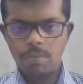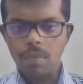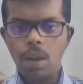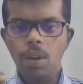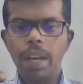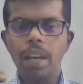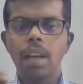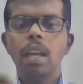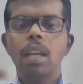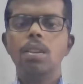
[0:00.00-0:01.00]
Okay,
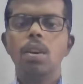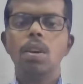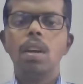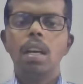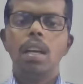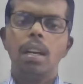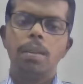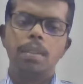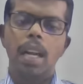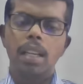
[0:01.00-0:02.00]
so
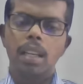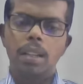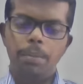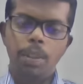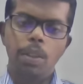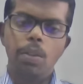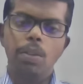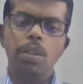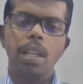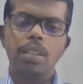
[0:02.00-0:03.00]
that due to
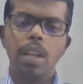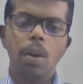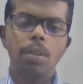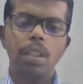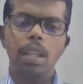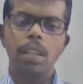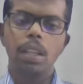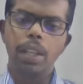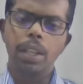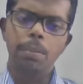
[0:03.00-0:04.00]
that sound, that,
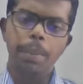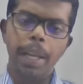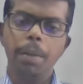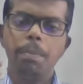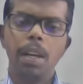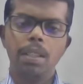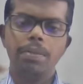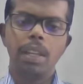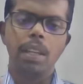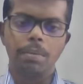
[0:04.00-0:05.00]
yeah, many birds
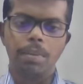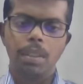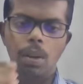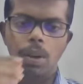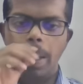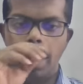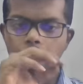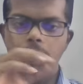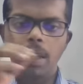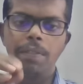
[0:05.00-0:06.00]
will come. Okay,
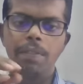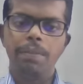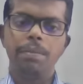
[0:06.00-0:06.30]
some